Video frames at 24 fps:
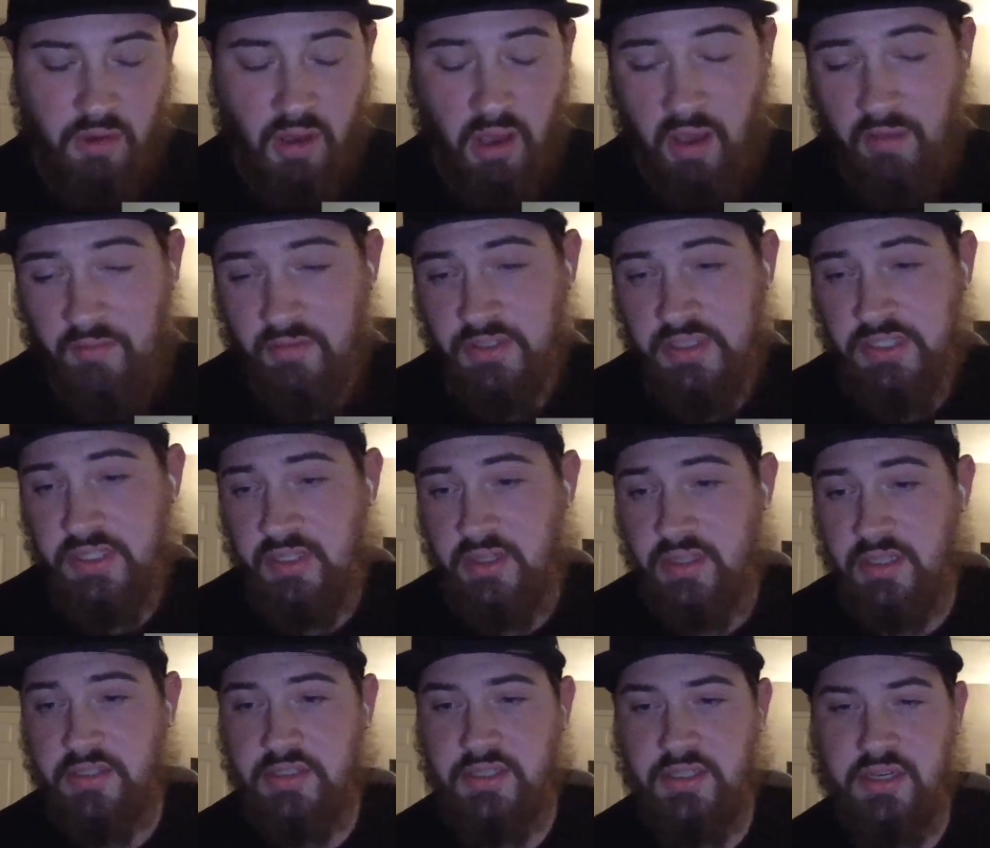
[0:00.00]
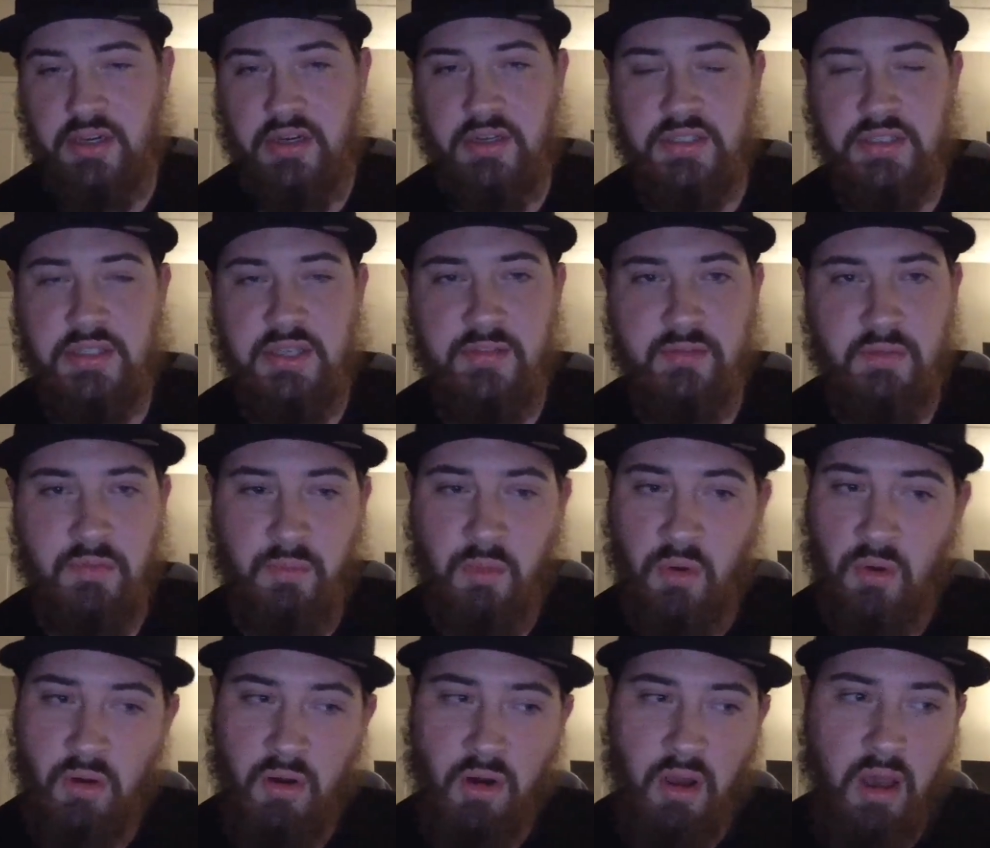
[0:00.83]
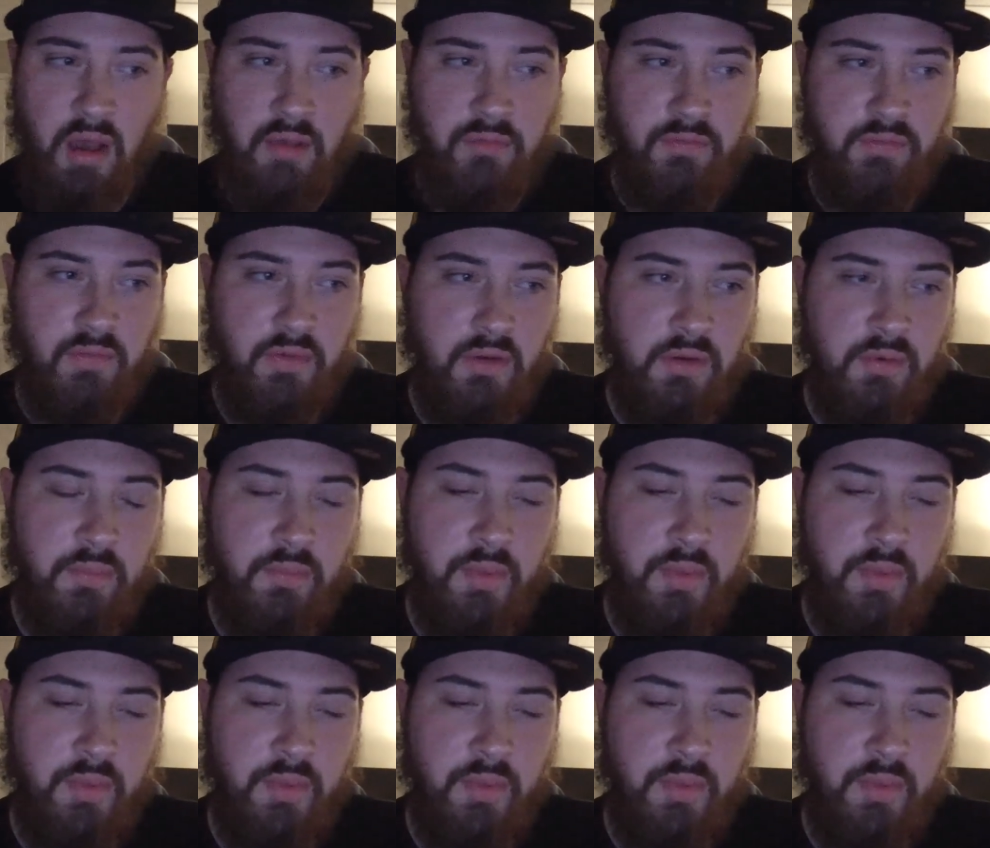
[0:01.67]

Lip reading: Obviously, this year it's even more awful.